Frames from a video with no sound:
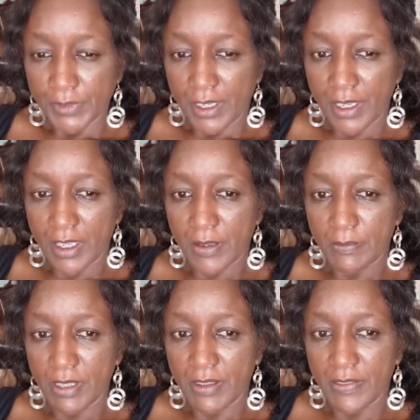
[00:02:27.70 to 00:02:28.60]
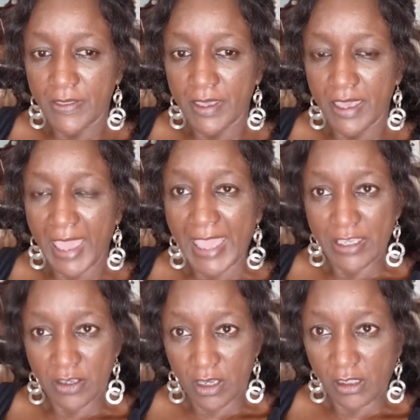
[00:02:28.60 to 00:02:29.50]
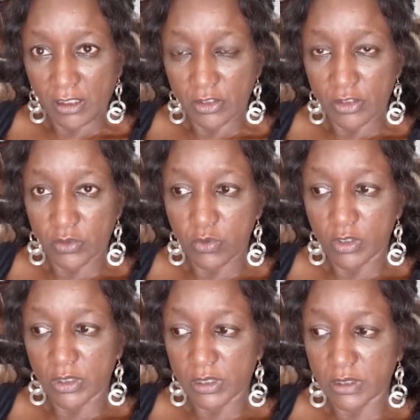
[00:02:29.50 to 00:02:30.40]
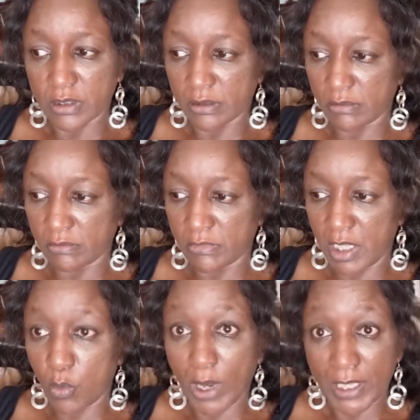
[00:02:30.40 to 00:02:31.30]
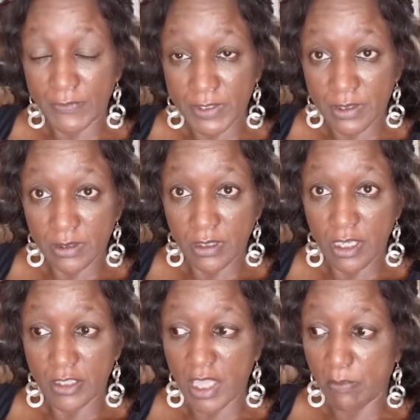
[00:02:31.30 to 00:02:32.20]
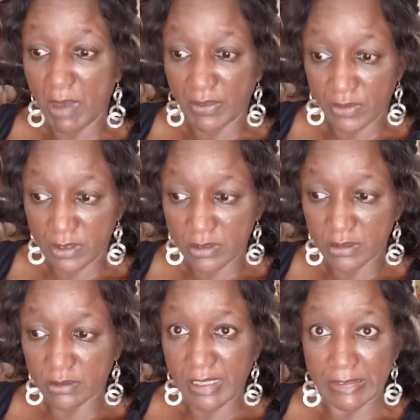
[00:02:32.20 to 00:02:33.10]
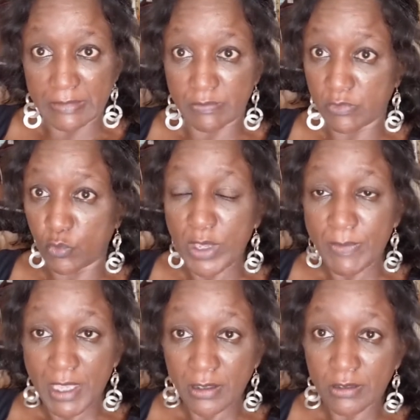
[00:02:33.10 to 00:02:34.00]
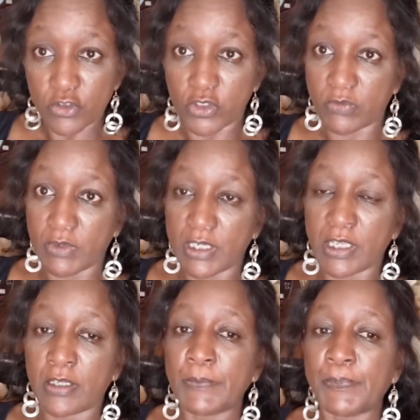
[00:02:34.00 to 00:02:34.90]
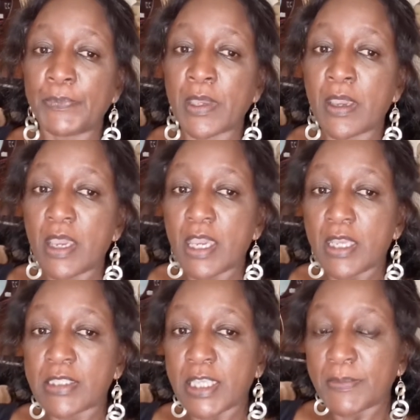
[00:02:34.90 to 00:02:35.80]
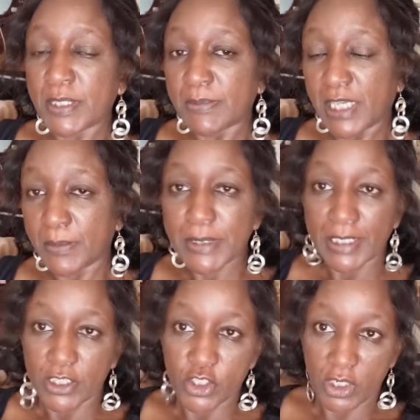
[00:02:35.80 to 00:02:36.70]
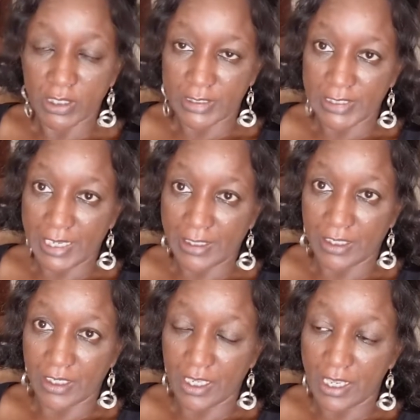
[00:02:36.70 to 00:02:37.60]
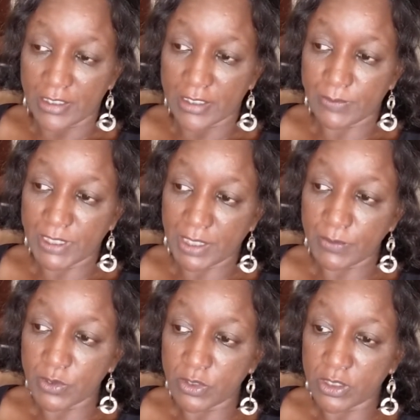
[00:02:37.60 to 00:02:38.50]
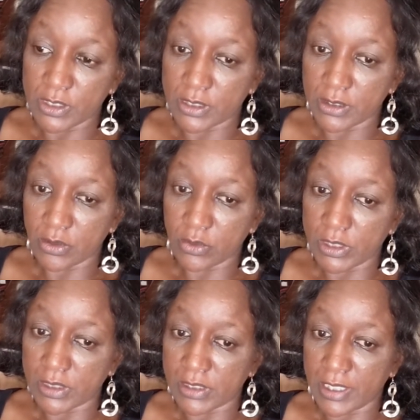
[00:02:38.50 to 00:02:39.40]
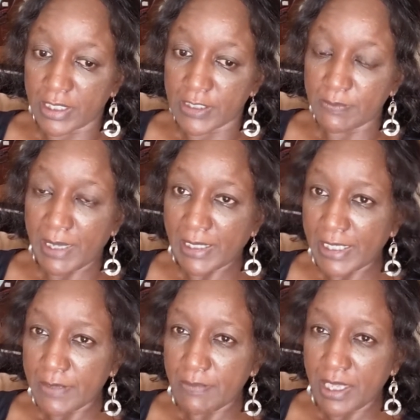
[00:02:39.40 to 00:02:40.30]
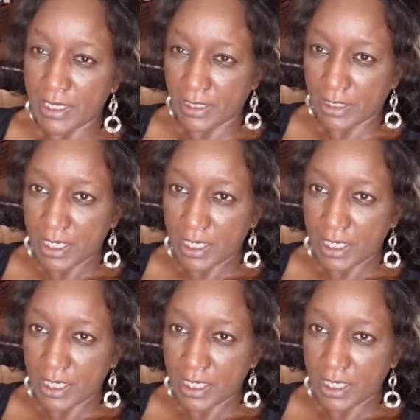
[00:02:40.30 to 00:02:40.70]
their anger towards their wives, their mothers, their women generally. It seems sometimes like a shark attack. And sometimes you just notice that it's mainly men